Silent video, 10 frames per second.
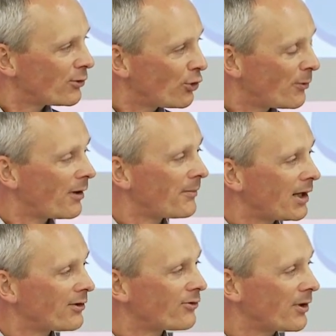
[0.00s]
Uber
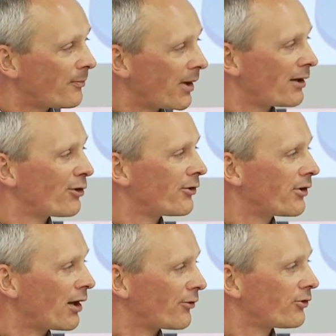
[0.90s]
means, depending on the
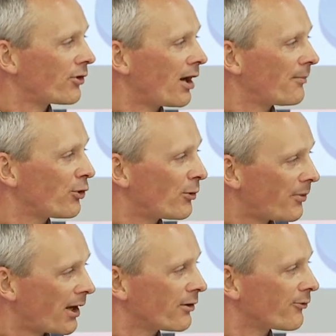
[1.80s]
day and the time, you will
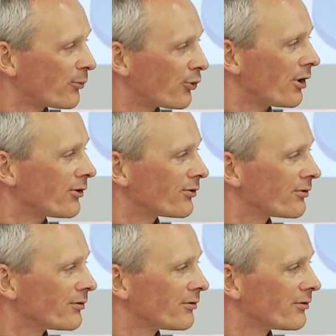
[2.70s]
pay a different price,